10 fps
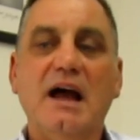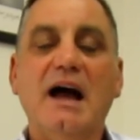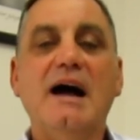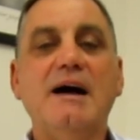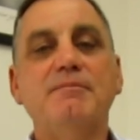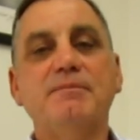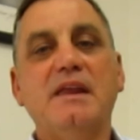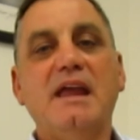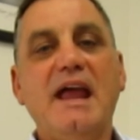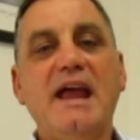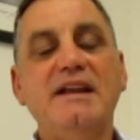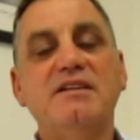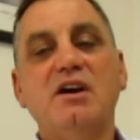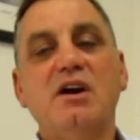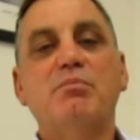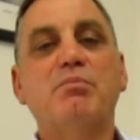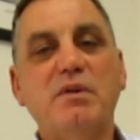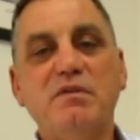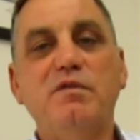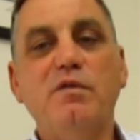and
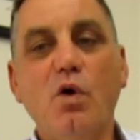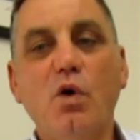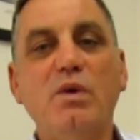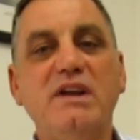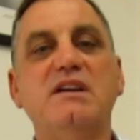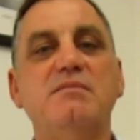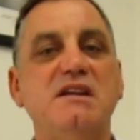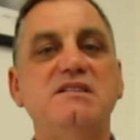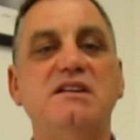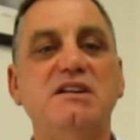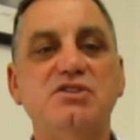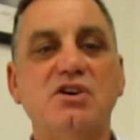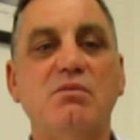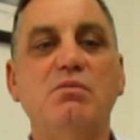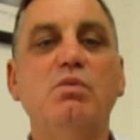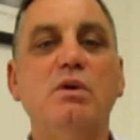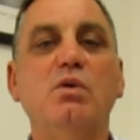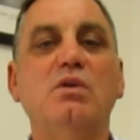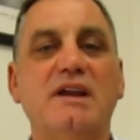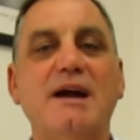before we commence any job, we
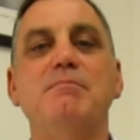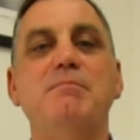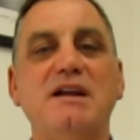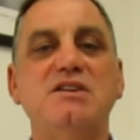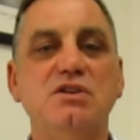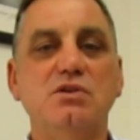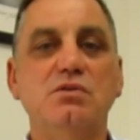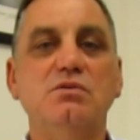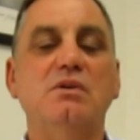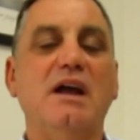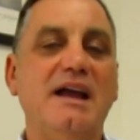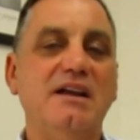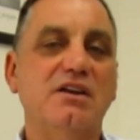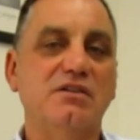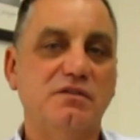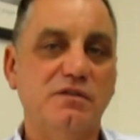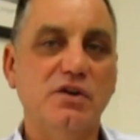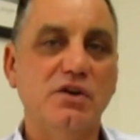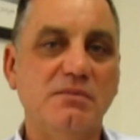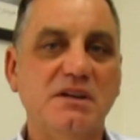will come back to you and
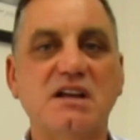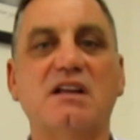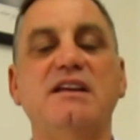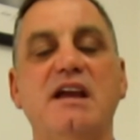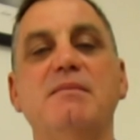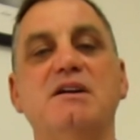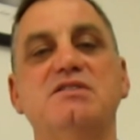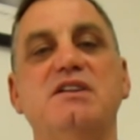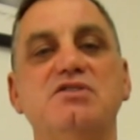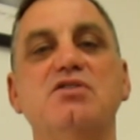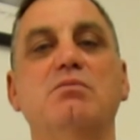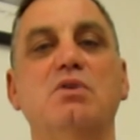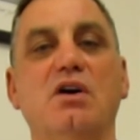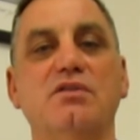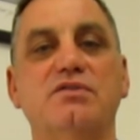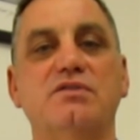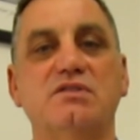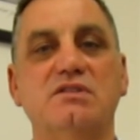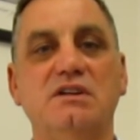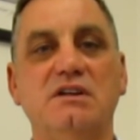confirm exactly how much that job
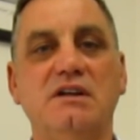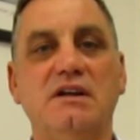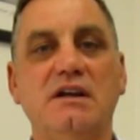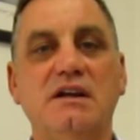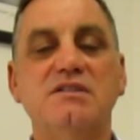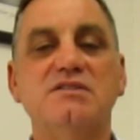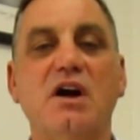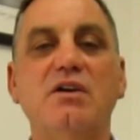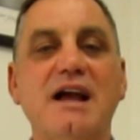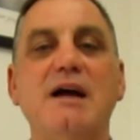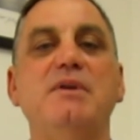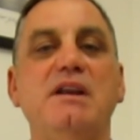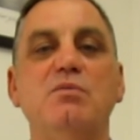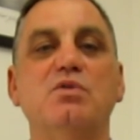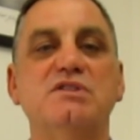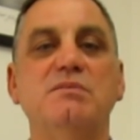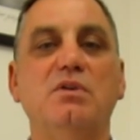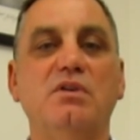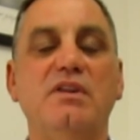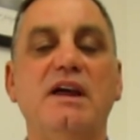costs. So it can't be any more
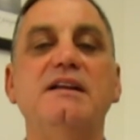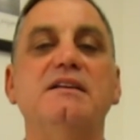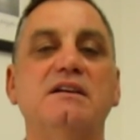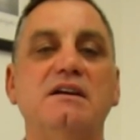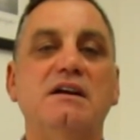simple than that.